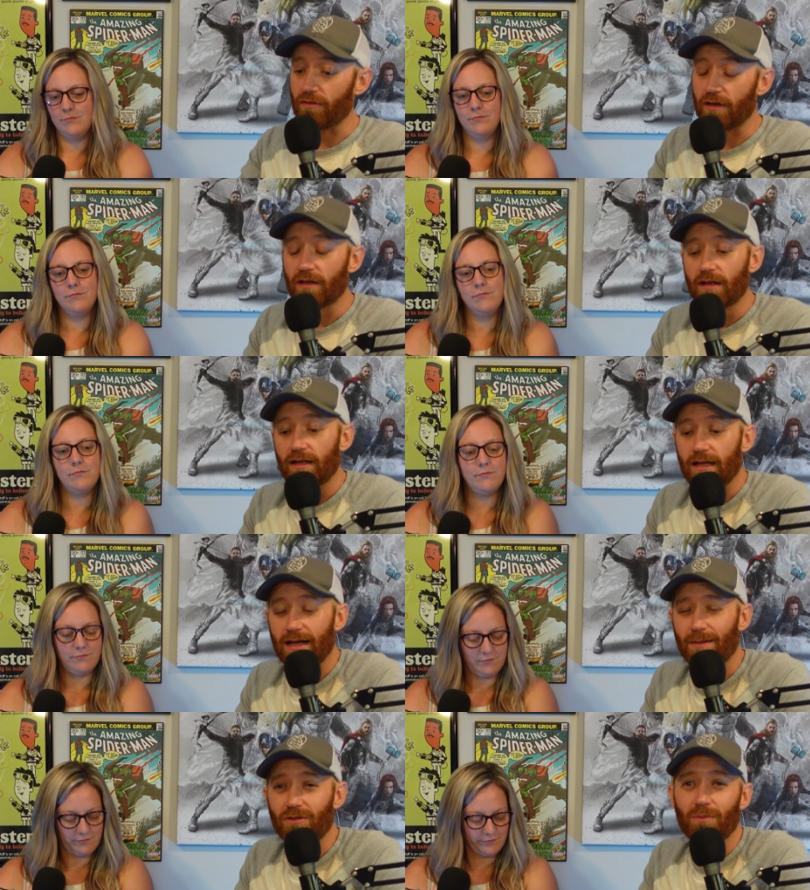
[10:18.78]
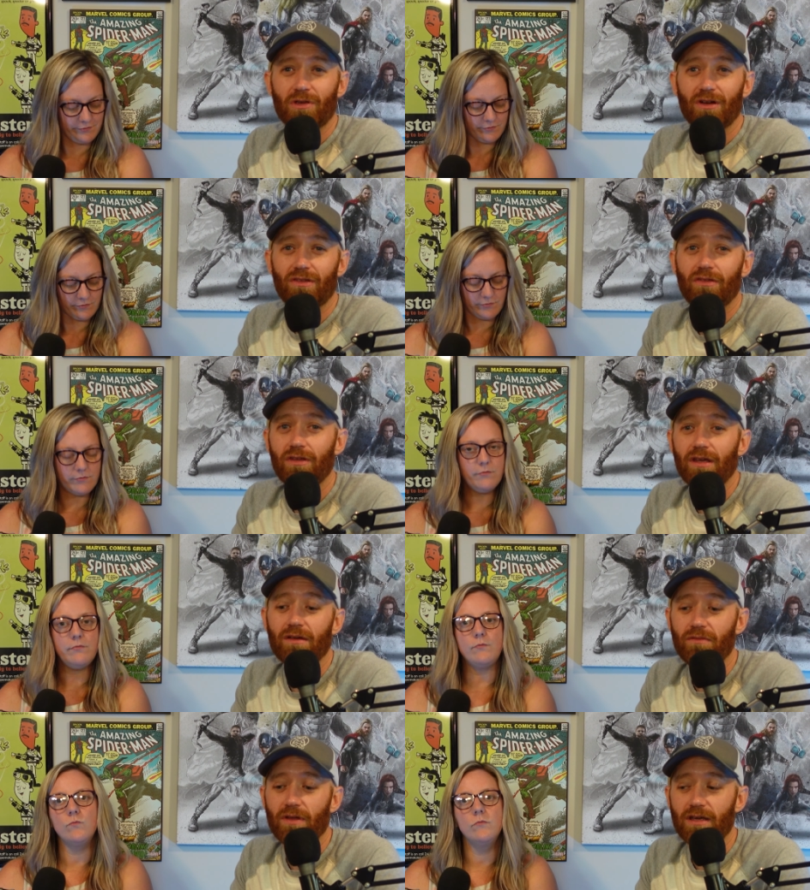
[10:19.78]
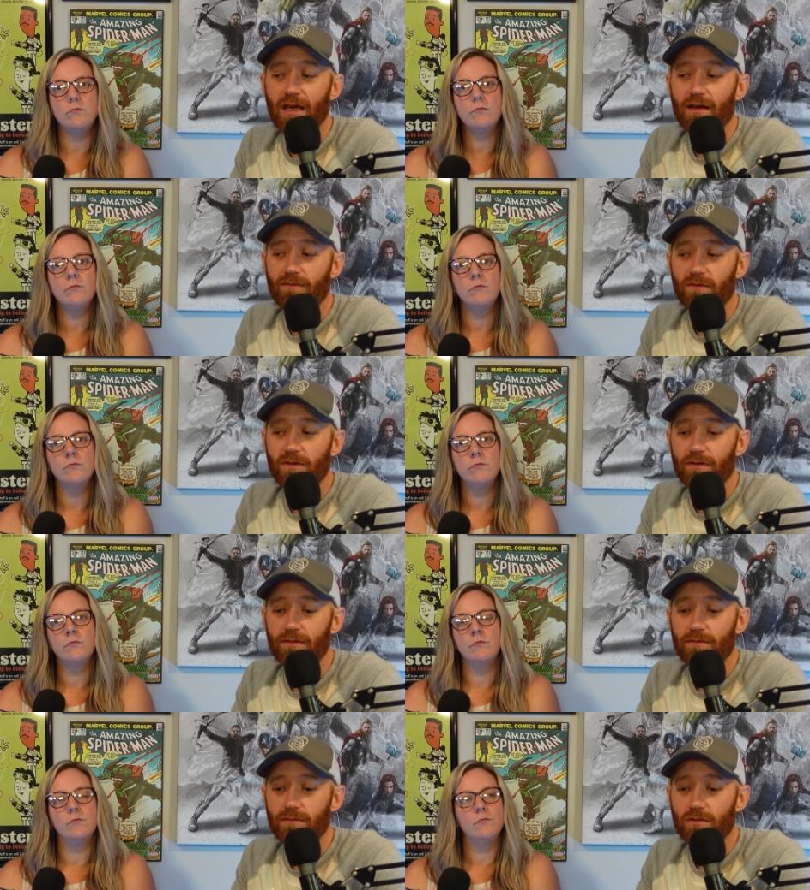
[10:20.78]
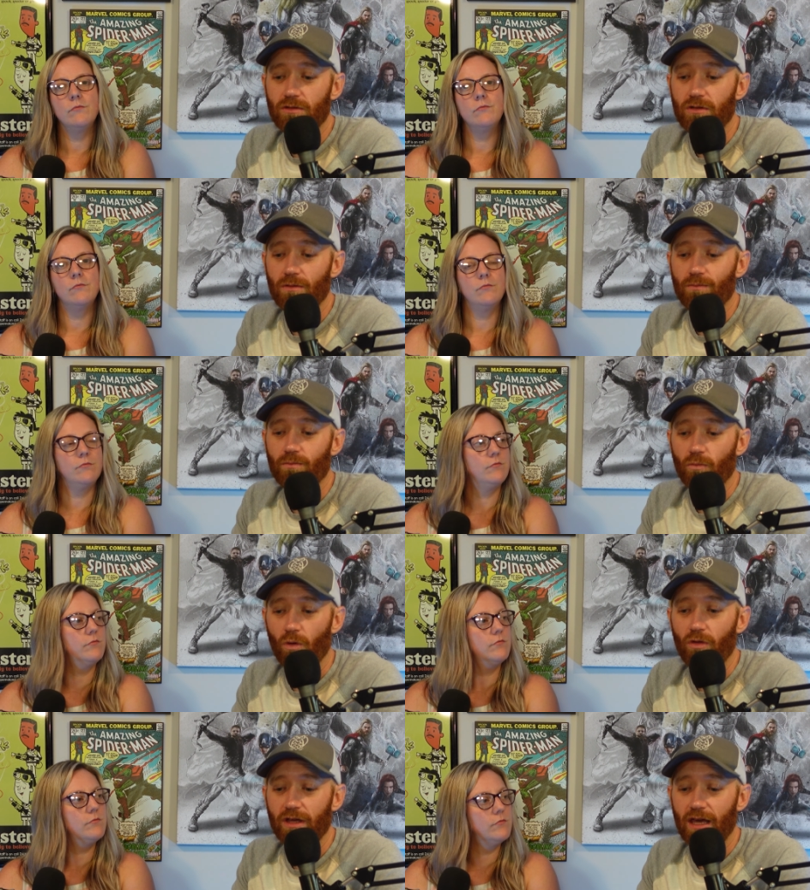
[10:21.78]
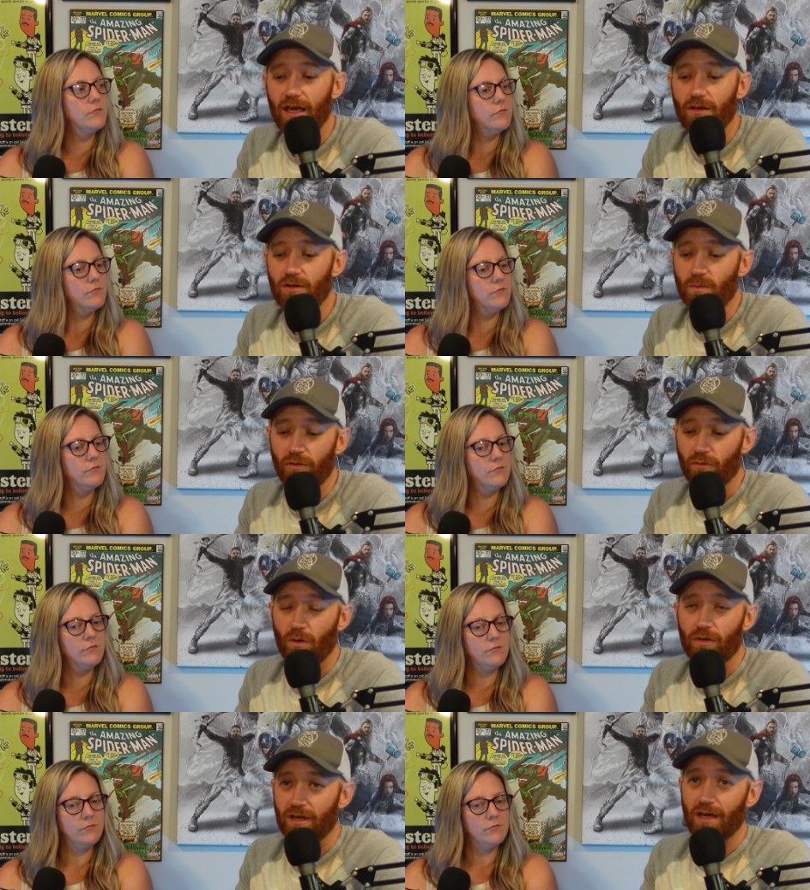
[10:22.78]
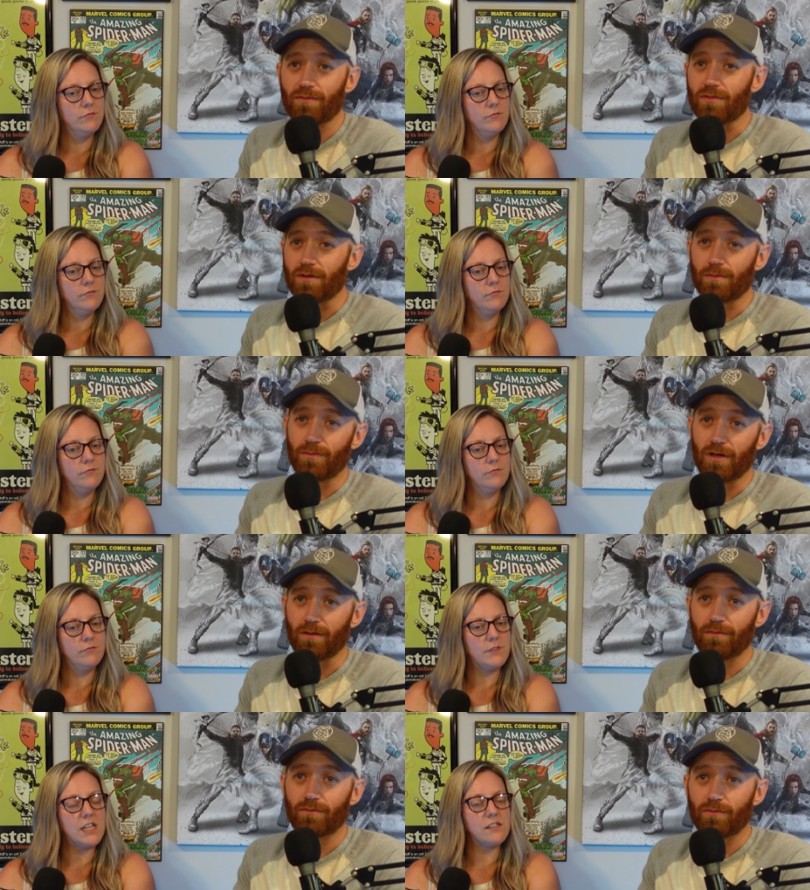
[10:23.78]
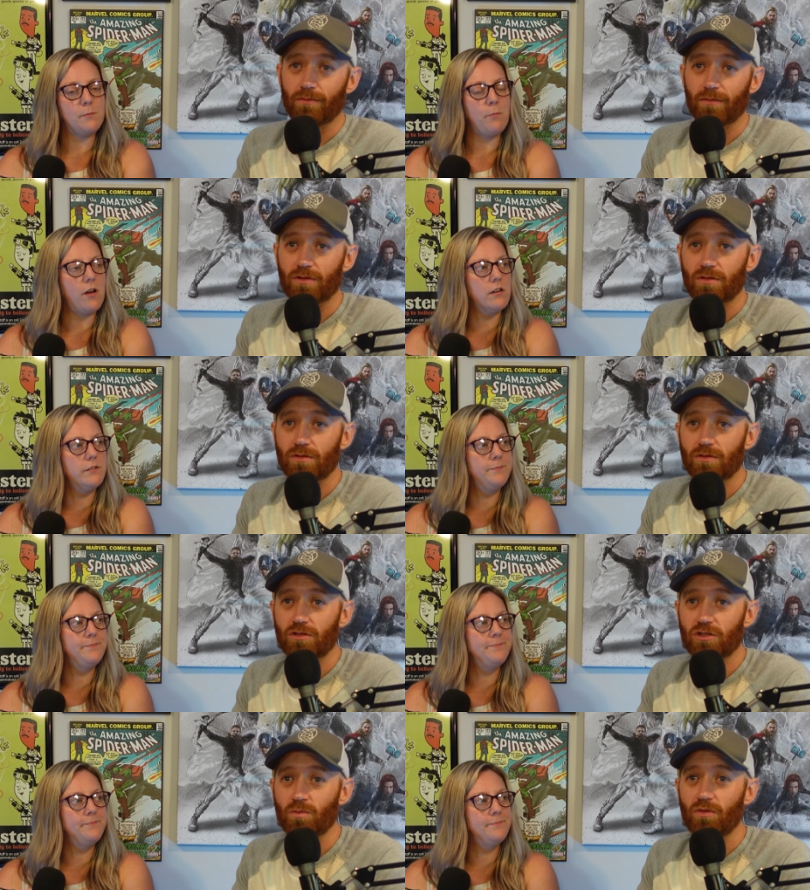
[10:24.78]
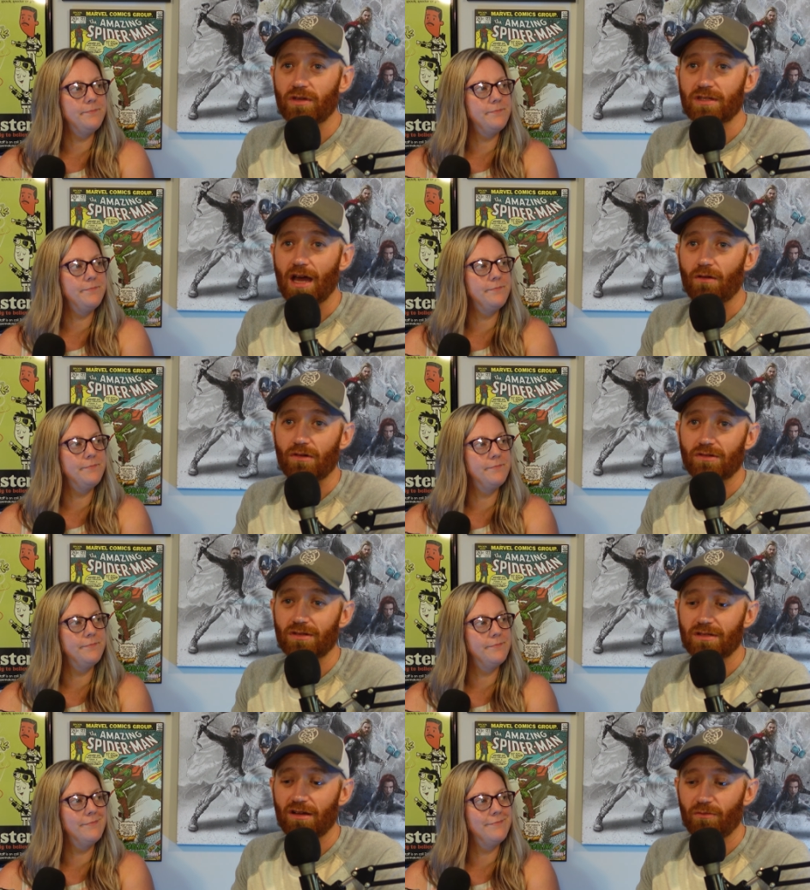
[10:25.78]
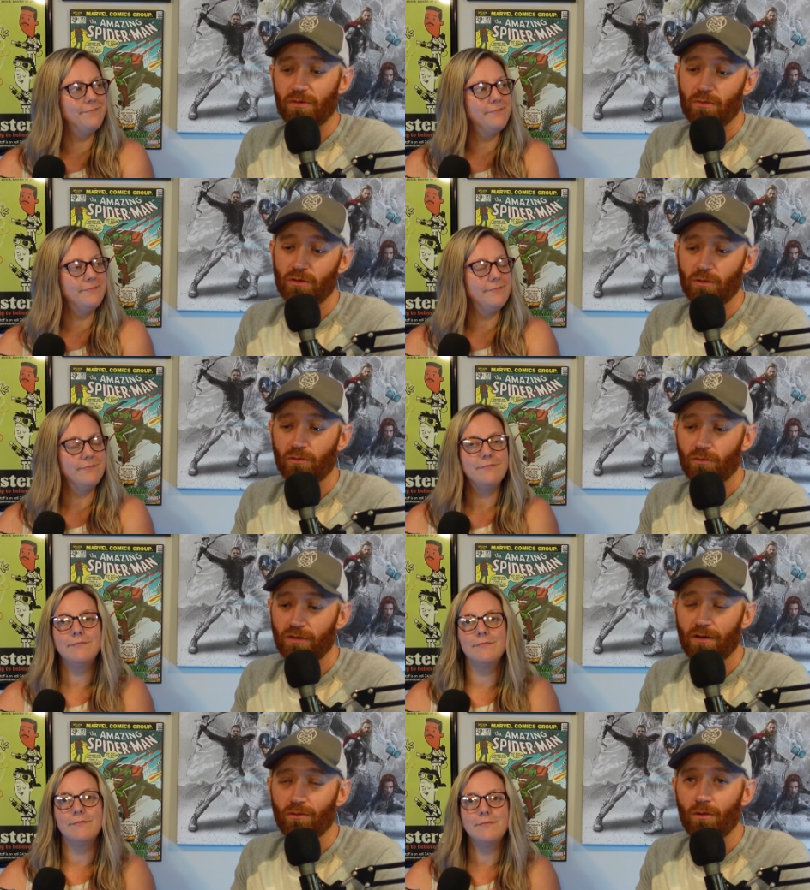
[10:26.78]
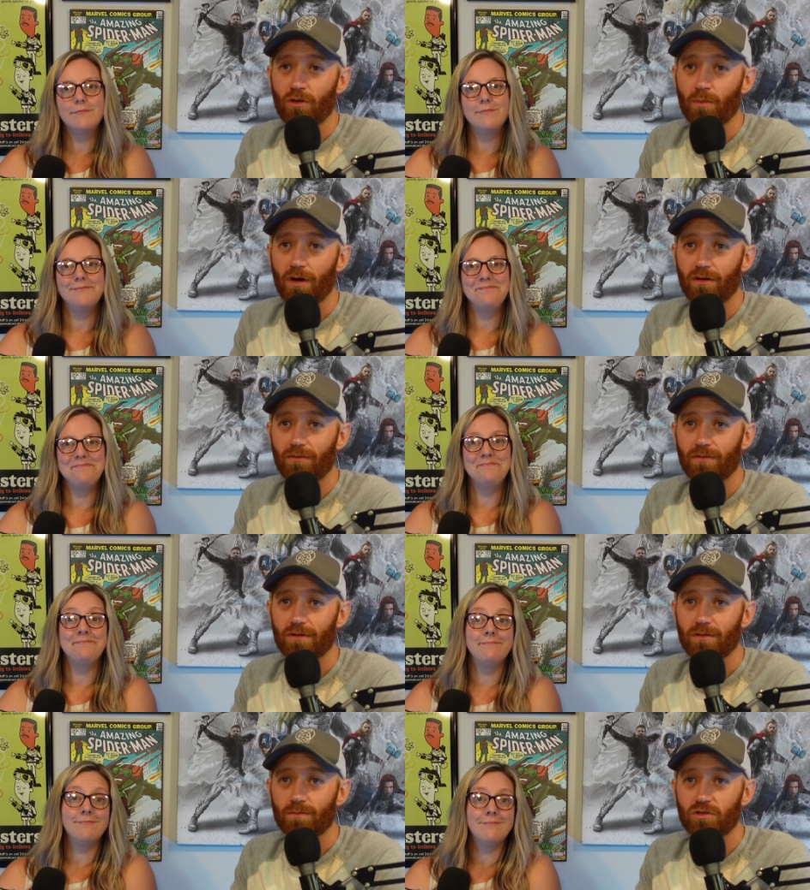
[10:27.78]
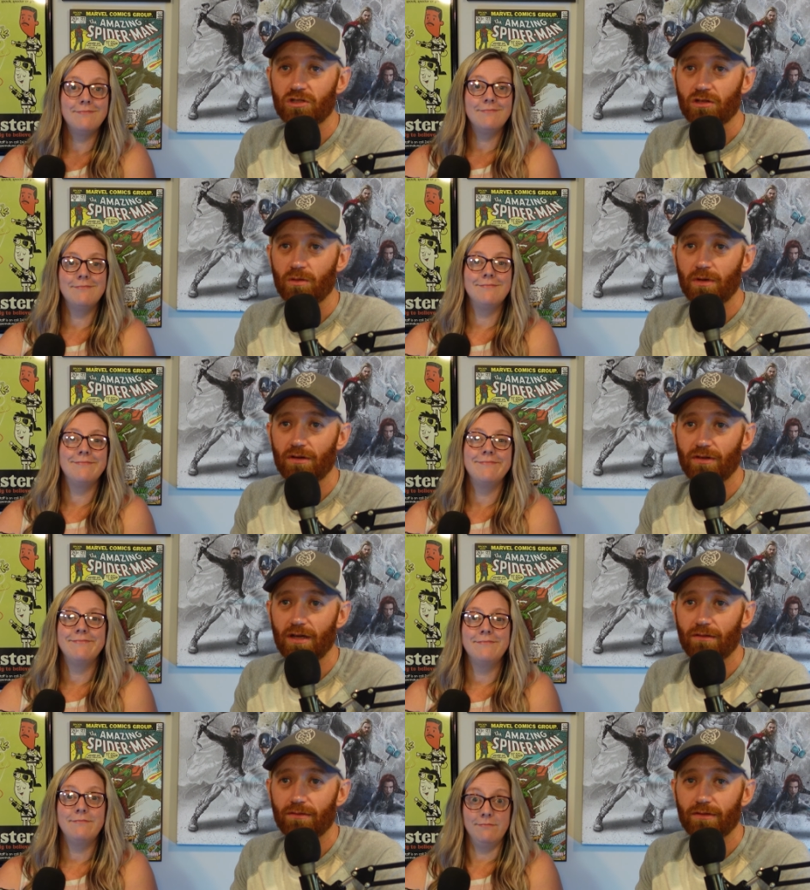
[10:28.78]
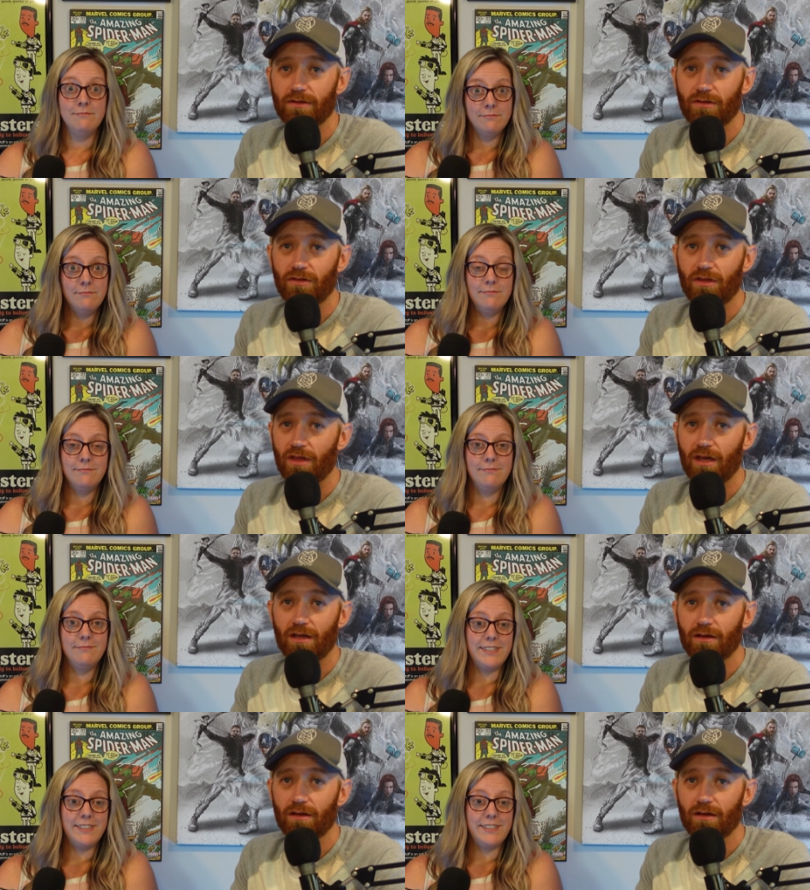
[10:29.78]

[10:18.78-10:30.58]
Speaker 1: of it. Um, so I'm curious to see if like yeah, do you roll the can? You're supposed to roll the can for you know.
Speaker 2: That's the bottle.
Speaker 1: Smoothie sours and stuff, but we're supposed to start rolling the bottle for chili beers now. Is this a thing?